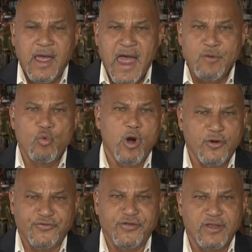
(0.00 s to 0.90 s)
and
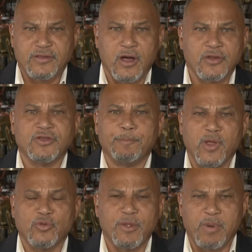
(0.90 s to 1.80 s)
worsened under
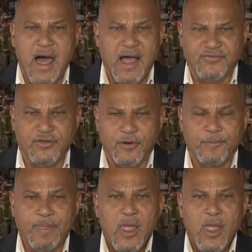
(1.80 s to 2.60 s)
Bill de Blasio.